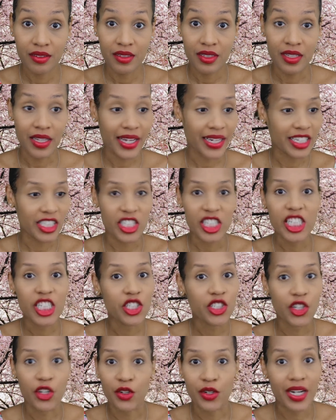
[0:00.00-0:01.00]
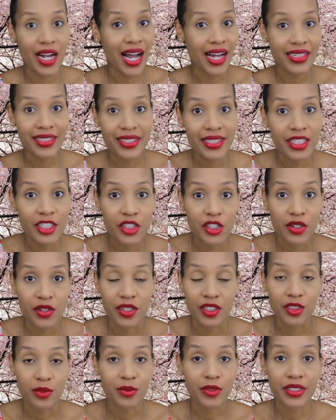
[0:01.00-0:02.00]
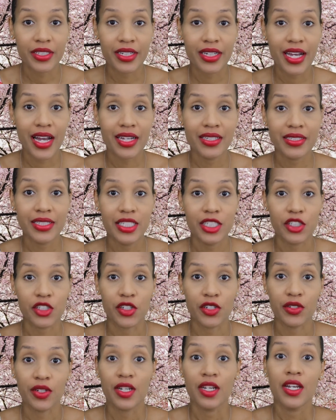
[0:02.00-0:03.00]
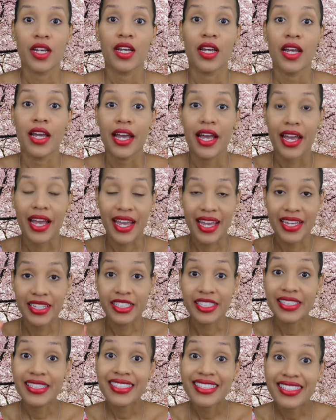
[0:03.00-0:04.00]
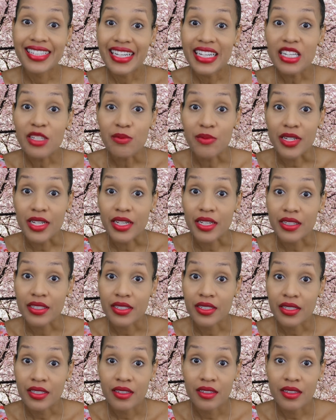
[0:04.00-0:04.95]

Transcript: like a t-shirt, cotton t-shirt, 100% cotton t-shirt, and steamed it.